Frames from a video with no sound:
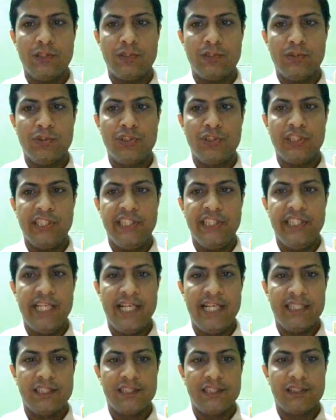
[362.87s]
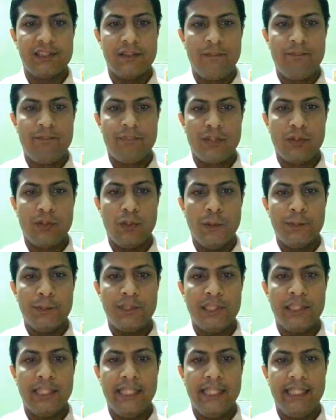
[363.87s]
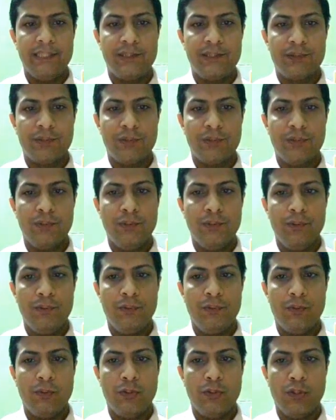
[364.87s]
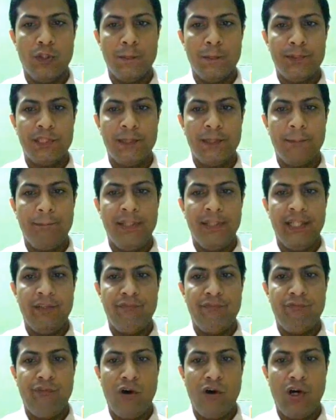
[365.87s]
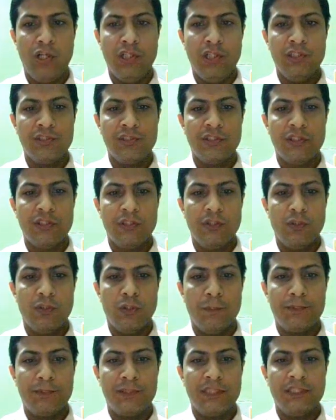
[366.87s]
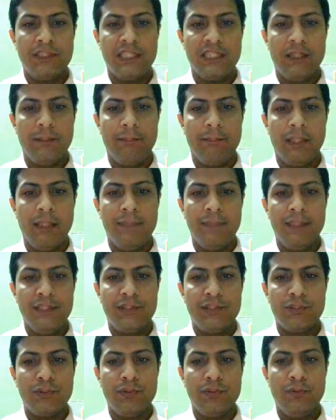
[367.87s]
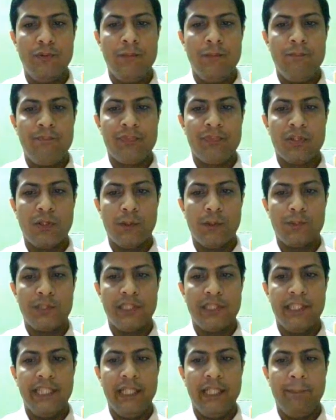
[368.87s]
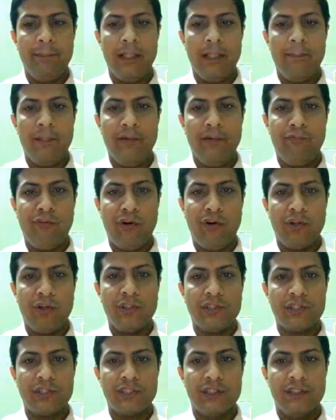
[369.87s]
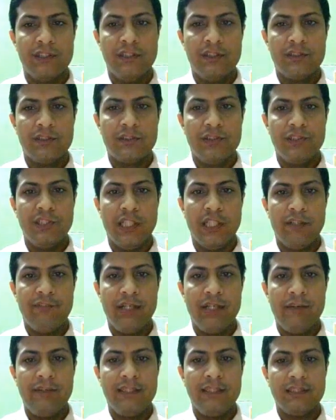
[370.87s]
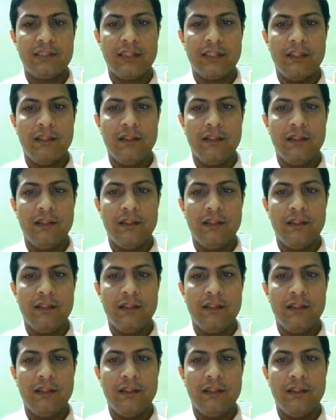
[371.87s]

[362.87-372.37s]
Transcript: to C dash. Option A true, option B false, option C may be true, option D may be false. So here we have answer